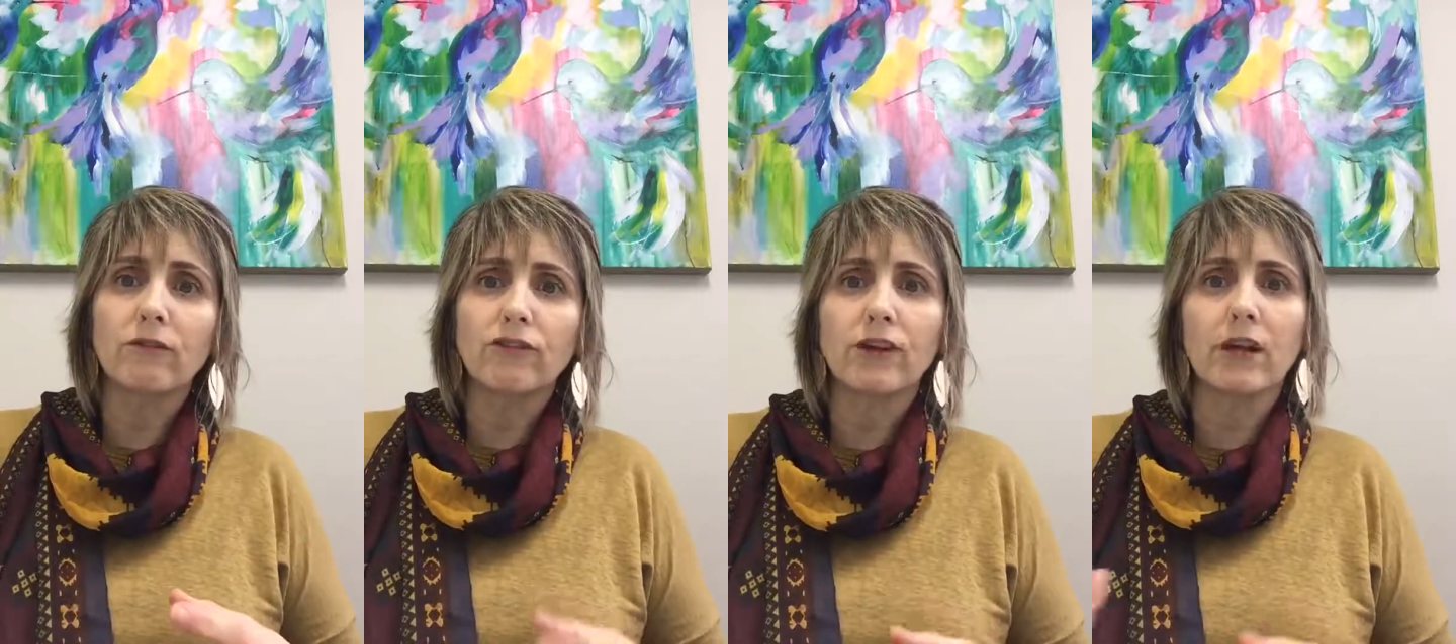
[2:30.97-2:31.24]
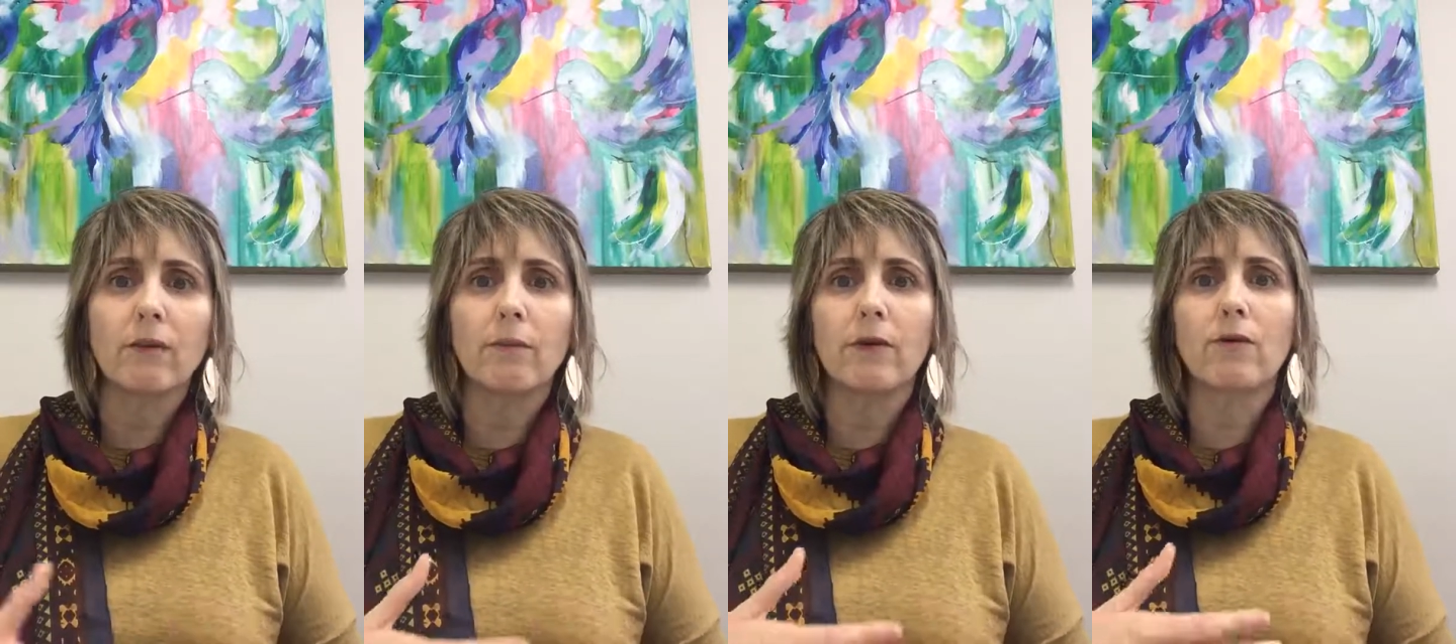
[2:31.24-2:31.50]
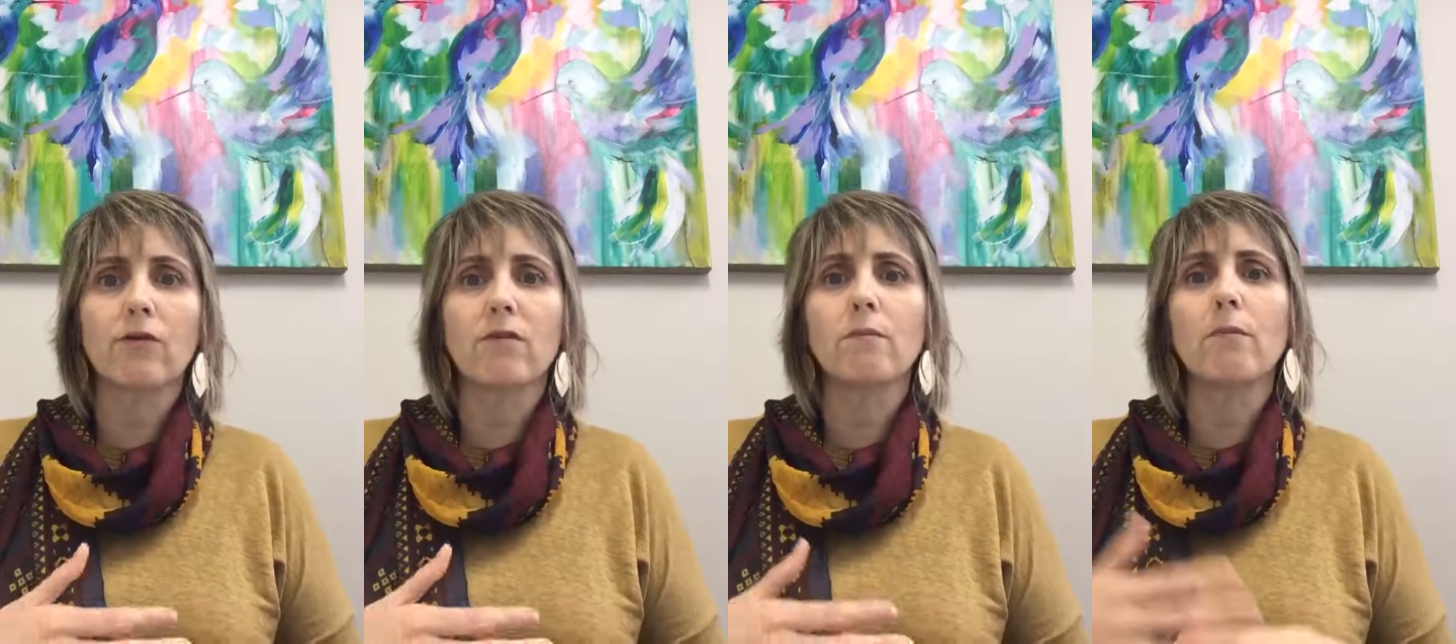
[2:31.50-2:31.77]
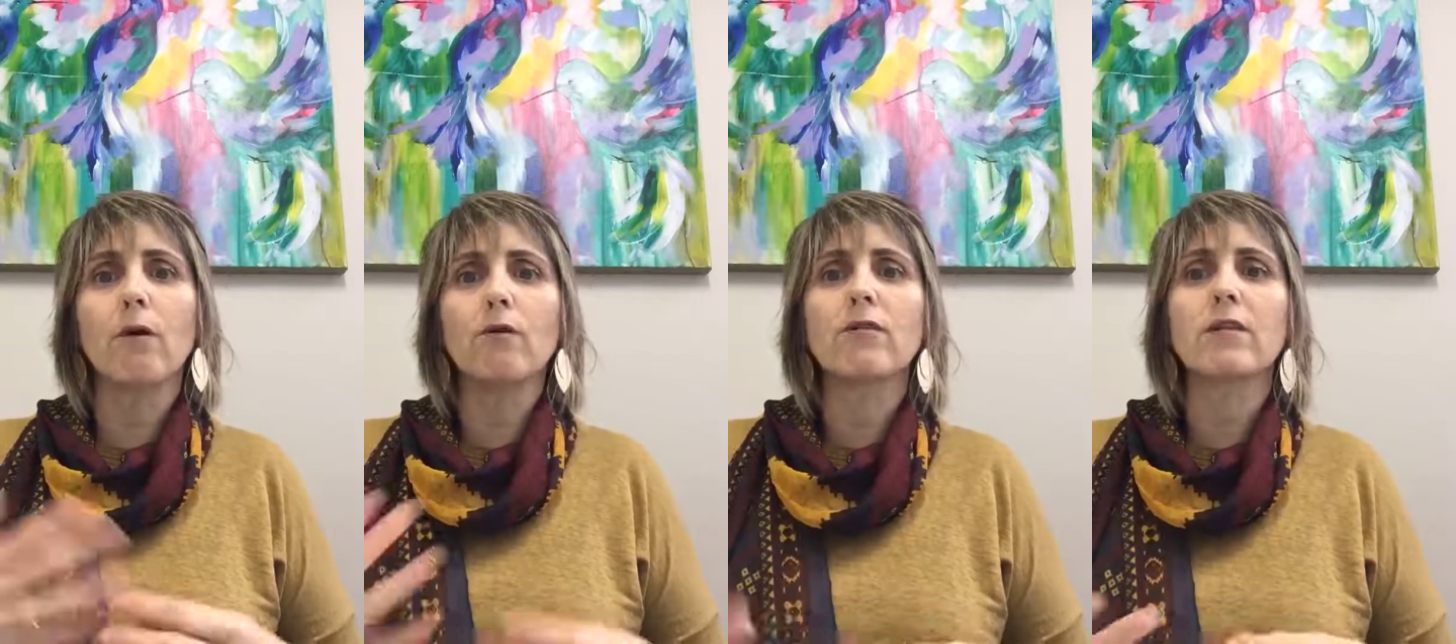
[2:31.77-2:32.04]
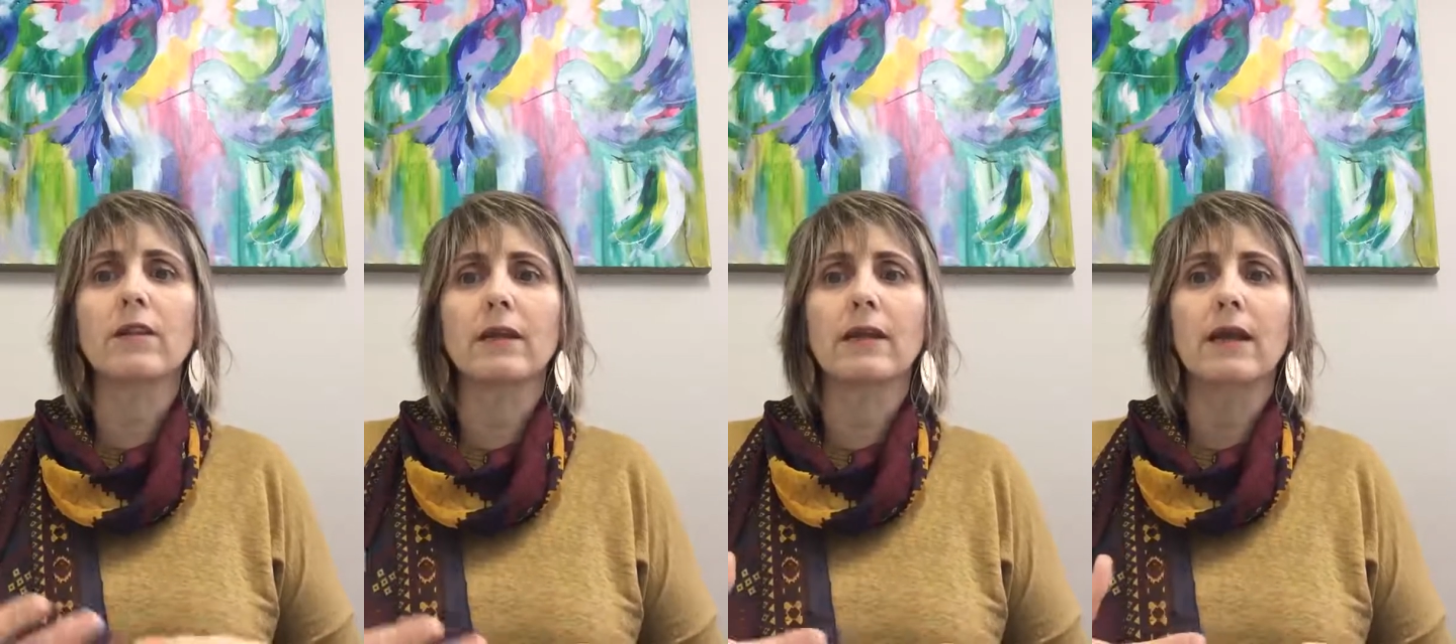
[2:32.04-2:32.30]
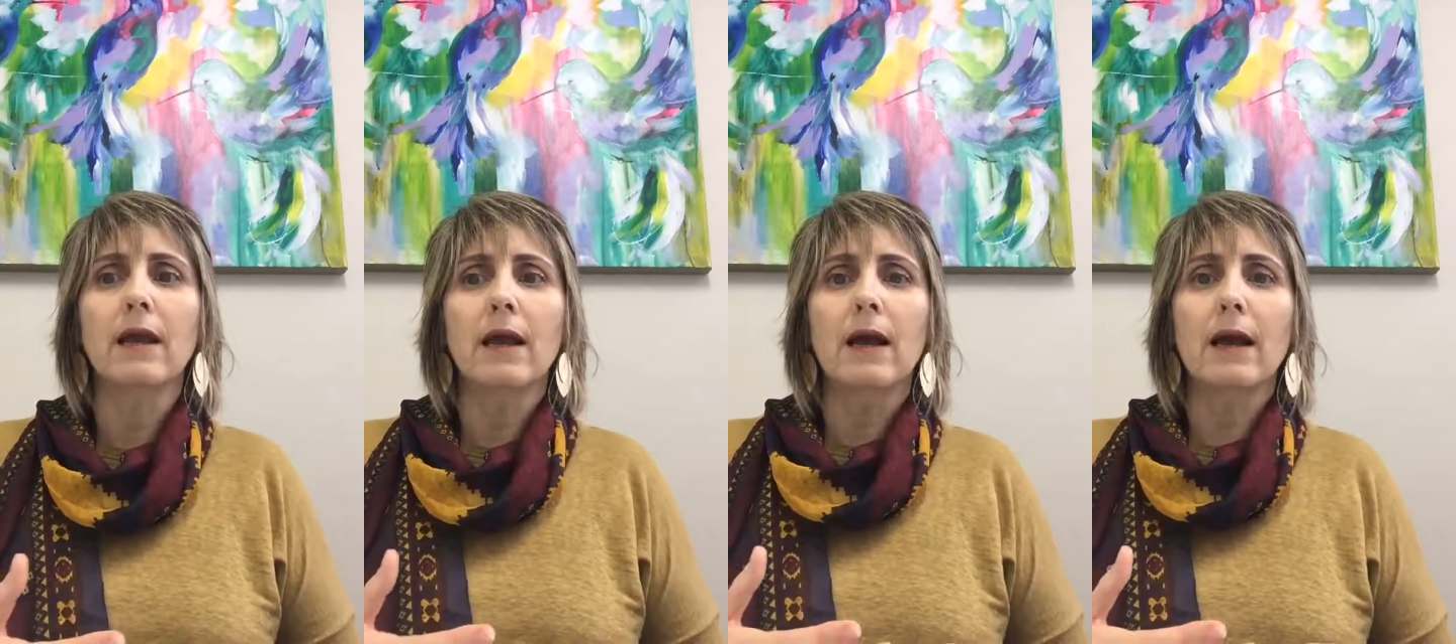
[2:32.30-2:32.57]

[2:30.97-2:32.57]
check, because mostly